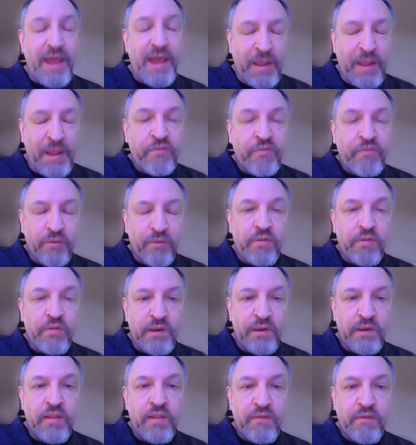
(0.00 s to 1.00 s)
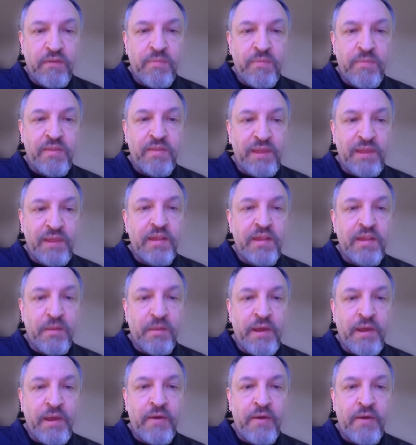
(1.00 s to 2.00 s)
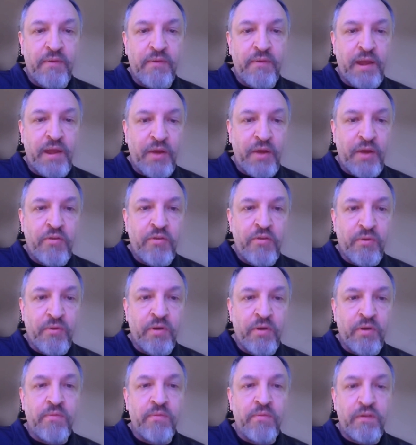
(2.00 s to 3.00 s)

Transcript: absolutely needs to be thinking about how you're going to